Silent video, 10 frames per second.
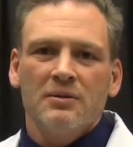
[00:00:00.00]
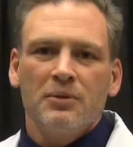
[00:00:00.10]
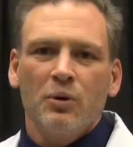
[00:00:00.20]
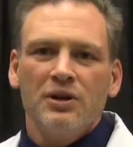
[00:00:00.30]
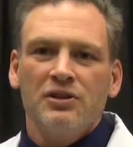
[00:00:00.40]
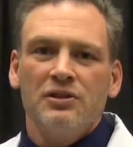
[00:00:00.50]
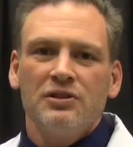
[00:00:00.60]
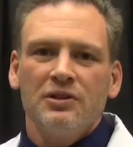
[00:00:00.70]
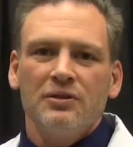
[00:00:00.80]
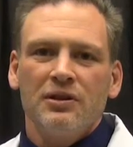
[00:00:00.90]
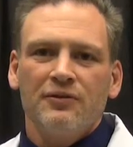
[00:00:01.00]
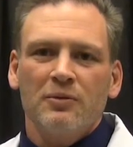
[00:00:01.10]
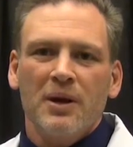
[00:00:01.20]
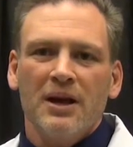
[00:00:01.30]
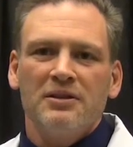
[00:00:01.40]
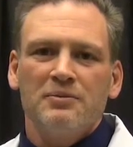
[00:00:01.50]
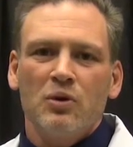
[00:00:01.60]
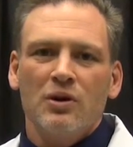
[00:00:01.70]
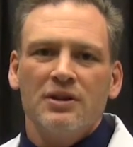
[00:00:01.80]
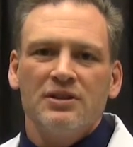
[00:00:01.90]
But what you should do if your pain is
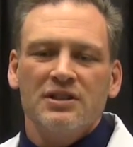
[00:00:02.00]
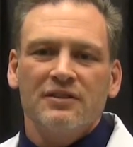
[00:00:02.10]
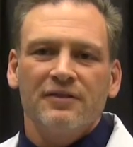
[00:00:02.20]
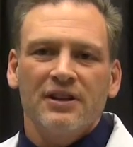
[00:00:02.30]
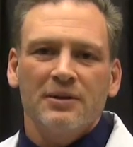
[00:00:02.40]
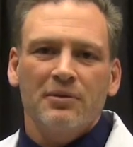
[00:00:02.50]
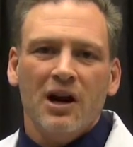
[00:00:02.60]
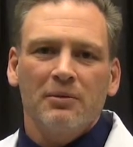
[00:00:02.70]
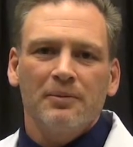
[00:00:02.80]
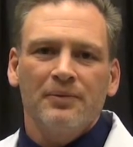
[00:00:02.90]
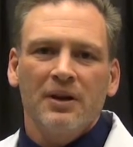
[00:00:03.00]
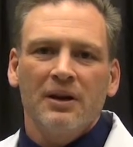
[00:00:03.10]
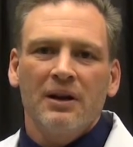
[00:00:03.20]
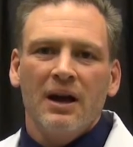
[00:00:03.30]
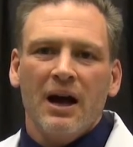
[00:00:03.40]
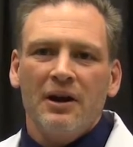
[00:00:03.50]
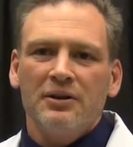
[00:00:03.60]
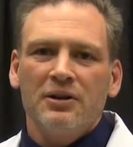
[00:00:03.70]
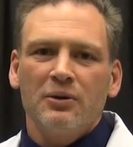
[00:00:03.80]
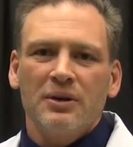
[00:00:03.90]
more than just a fleeting problem, how do
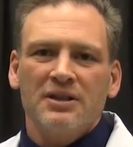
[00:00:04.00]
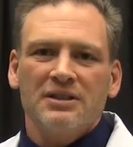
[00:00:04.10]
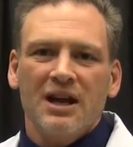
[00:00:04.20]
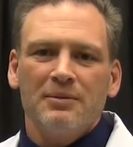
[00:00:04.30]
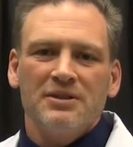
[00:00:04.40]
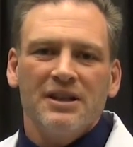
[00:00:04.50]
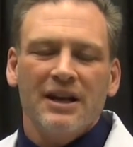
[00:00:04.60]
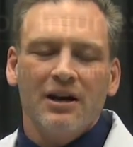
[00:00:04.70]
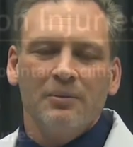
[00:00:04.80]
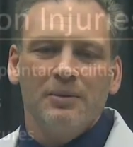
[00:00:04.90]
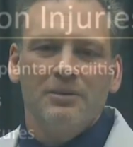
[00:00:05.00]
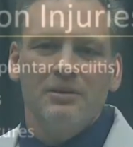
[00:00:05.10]
you know when it's time to seek help?